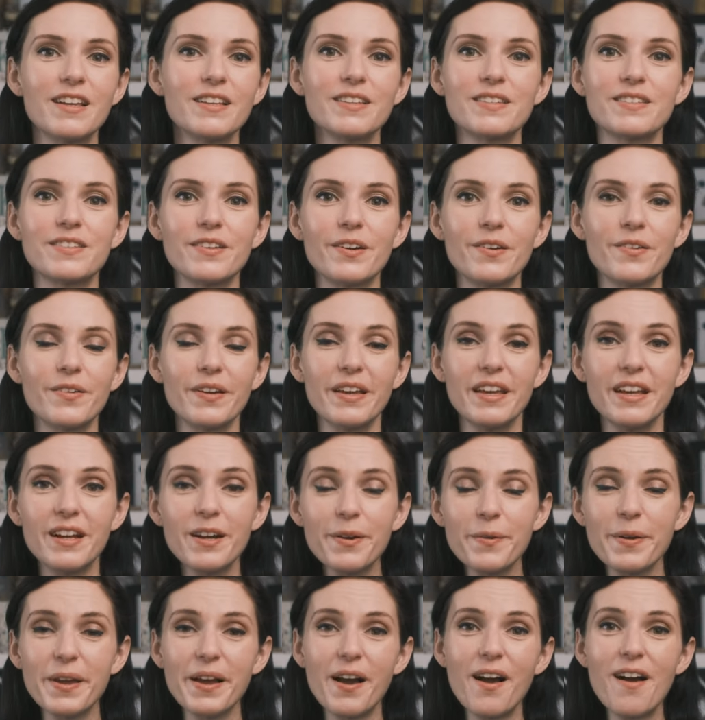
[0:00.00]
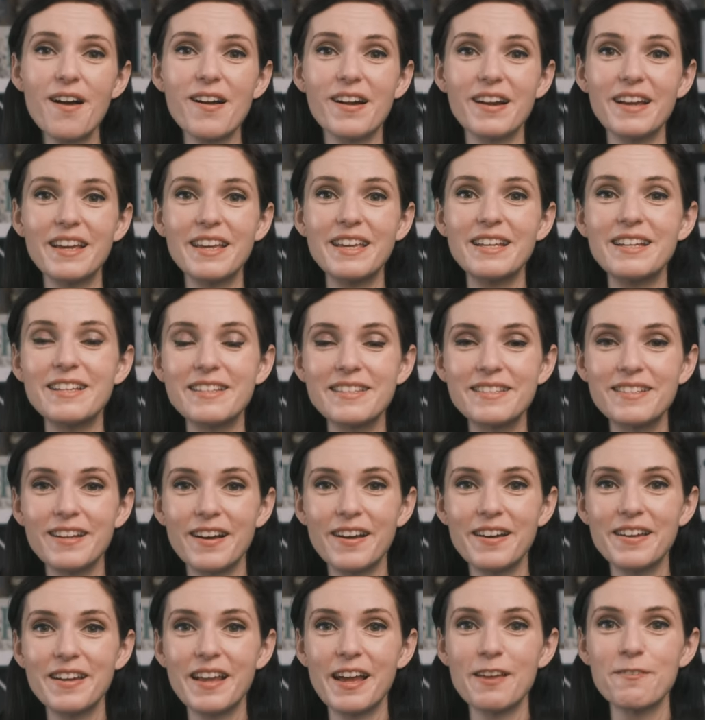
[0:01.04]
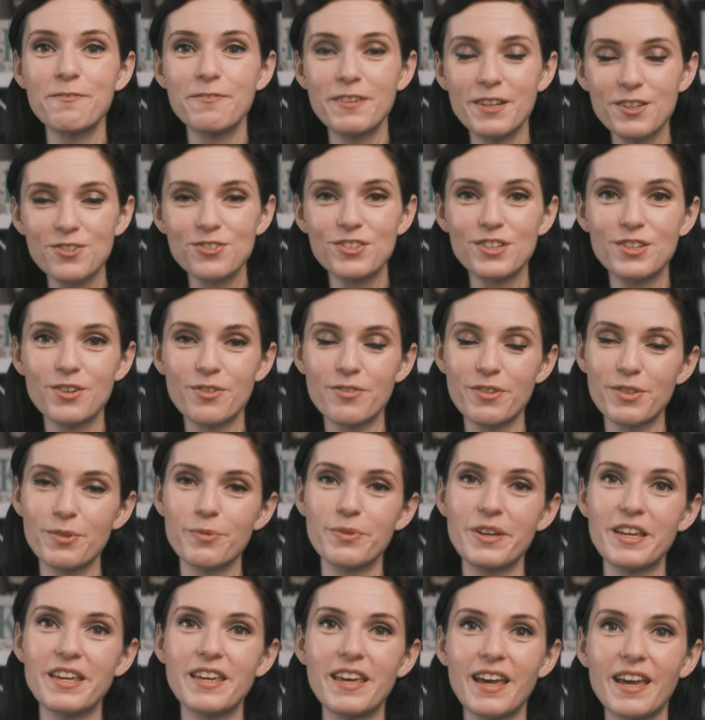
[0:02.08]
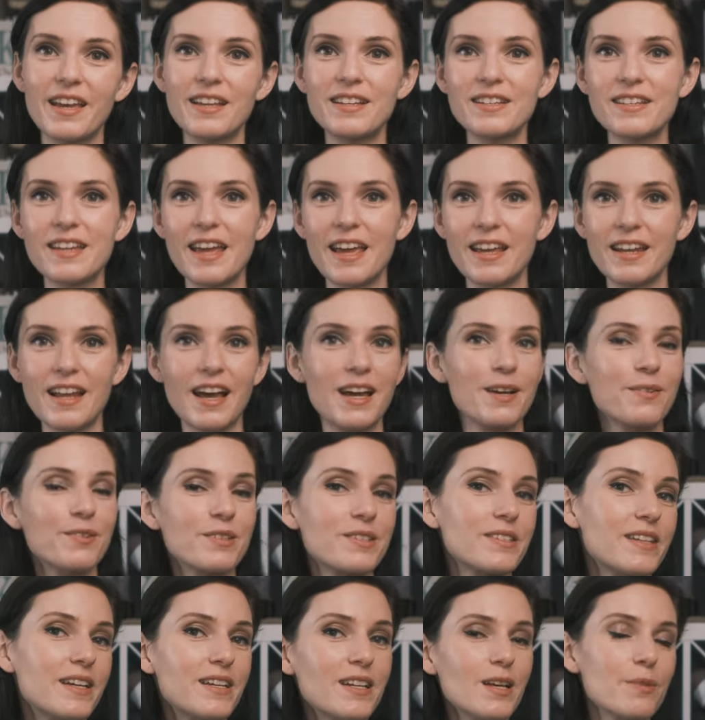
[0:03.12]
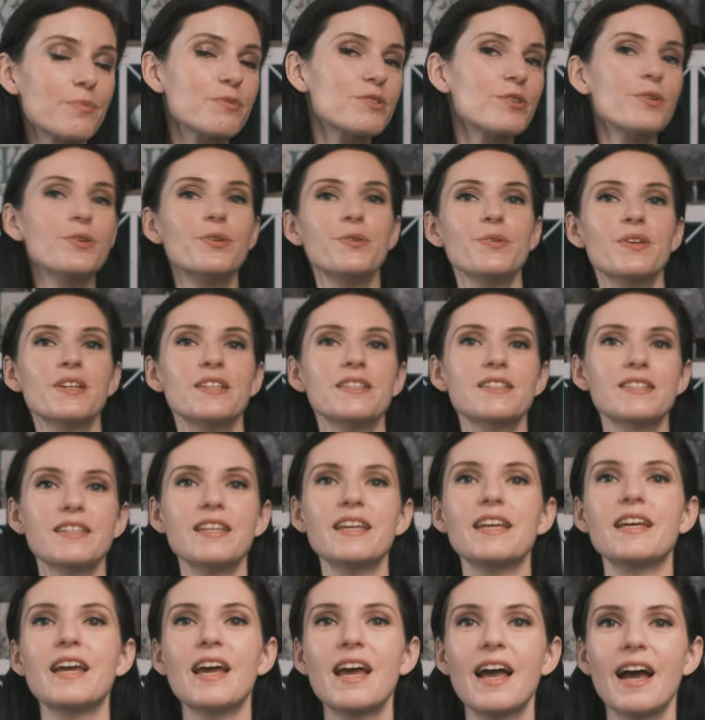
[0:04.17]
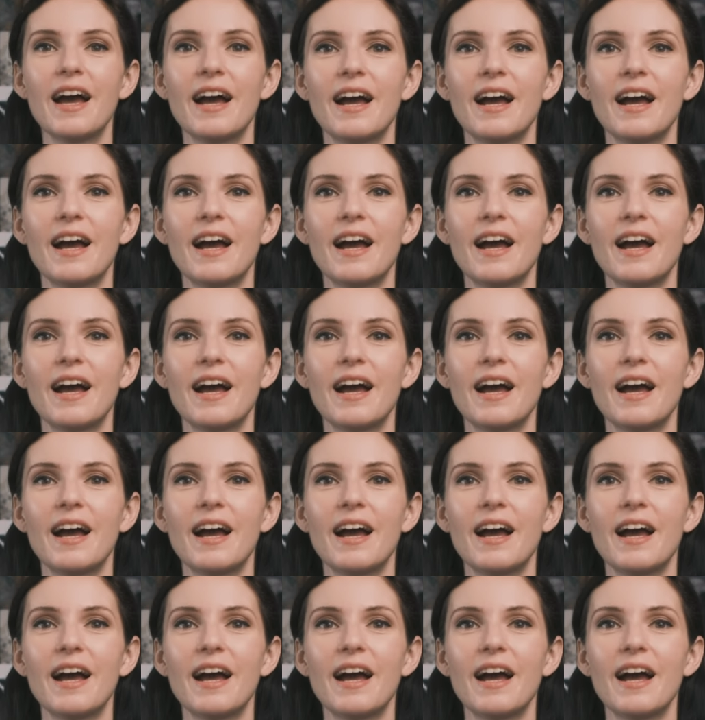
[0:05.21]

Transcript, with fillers: So here we are. It is done. I finished it over the weekend and I will stand up so you can see.